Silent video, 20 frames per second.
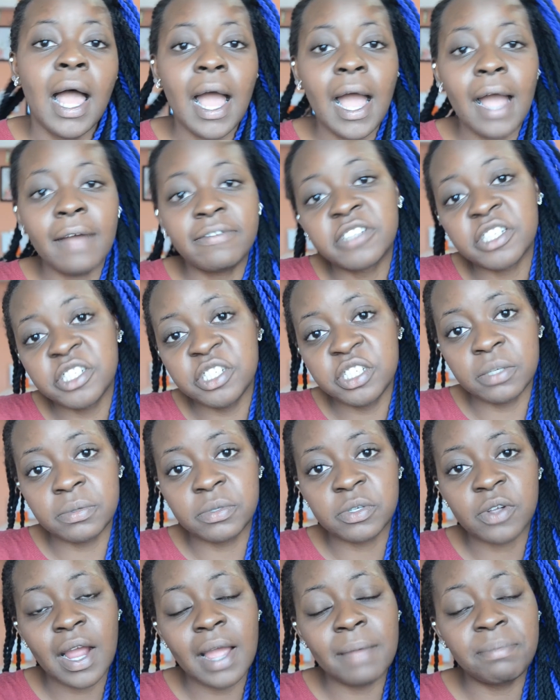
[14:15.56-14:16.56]
After you
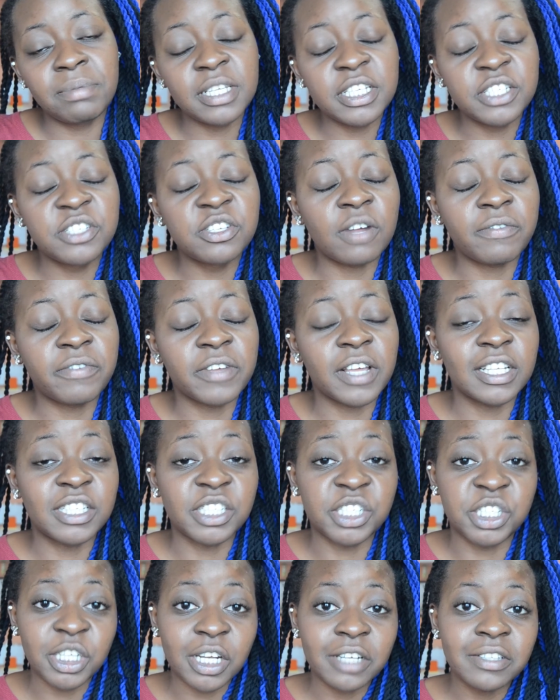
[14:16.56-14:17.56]
subscribe, please do not forget to
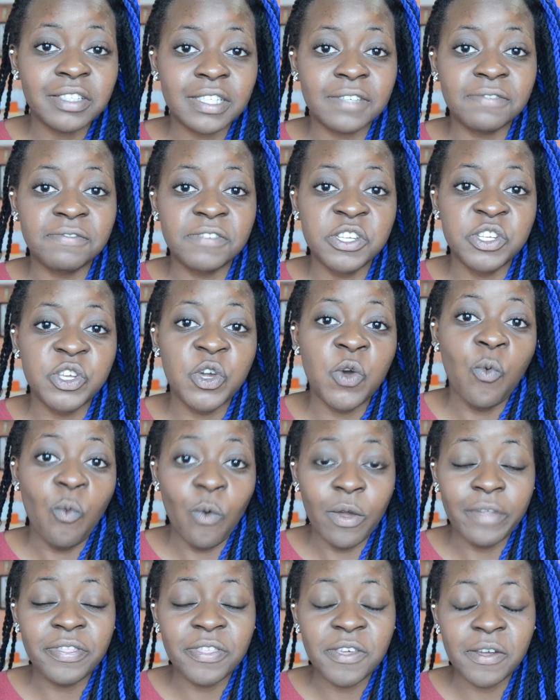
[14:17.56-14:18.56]
share this video
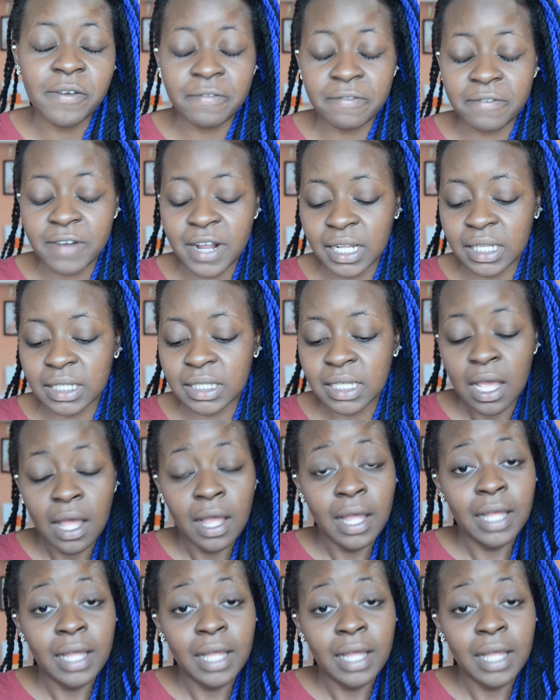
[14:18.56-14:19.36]
with your friends.